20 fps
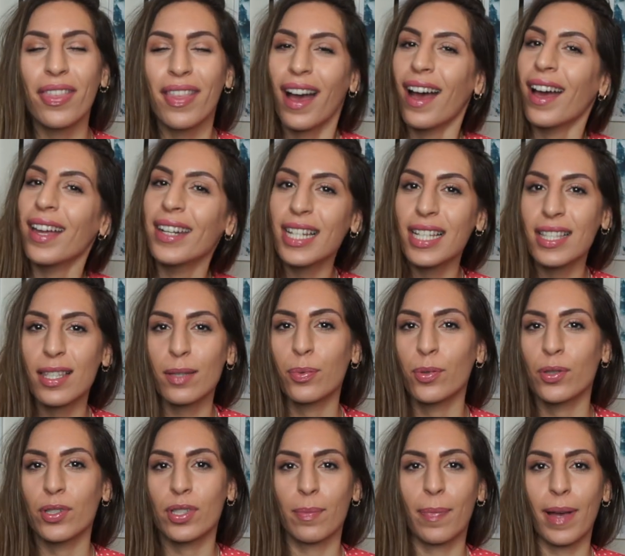that
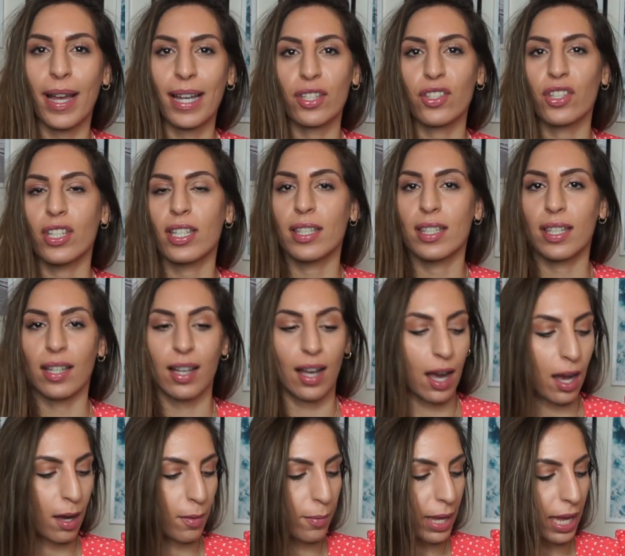Net-a-Porter packages come